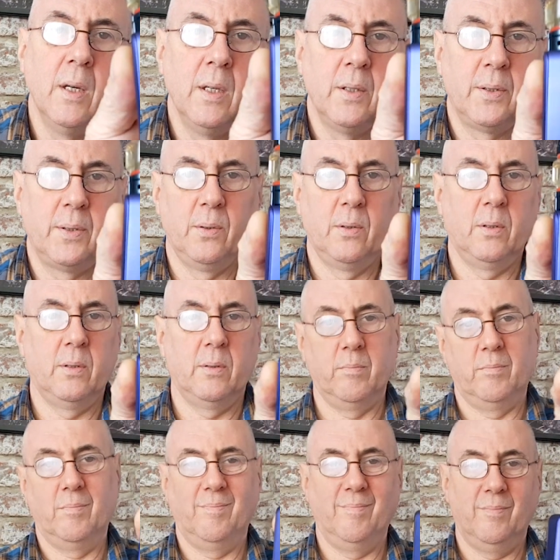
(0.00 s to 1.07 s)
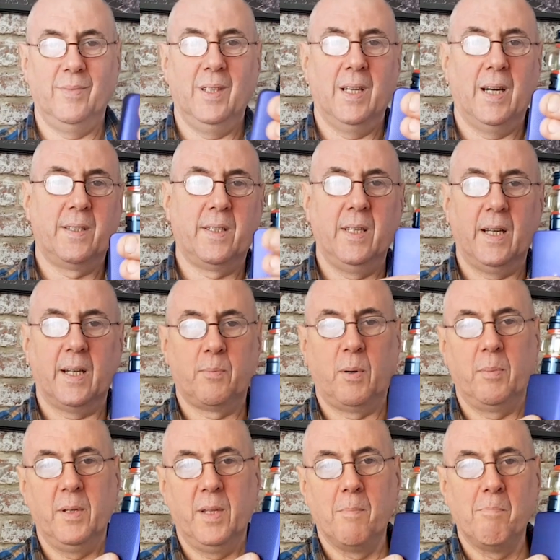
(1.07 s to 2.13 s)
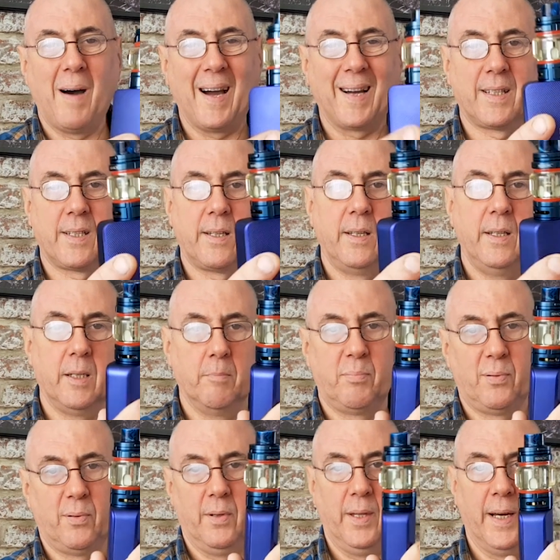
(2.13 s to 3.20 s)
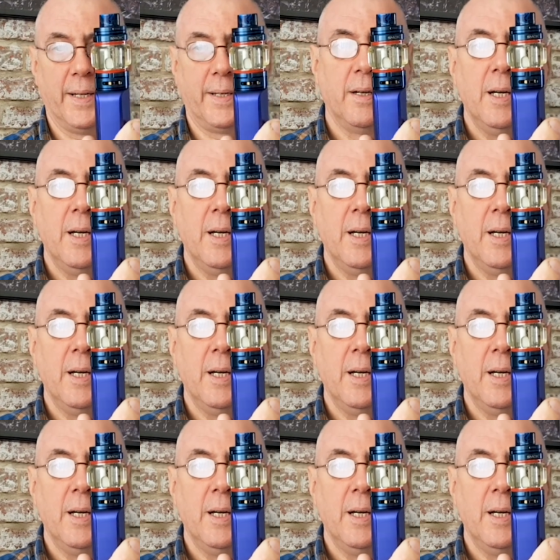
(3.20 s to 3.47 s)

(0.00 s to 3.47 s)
So yeah, I'd say that's probably the max you can put on that.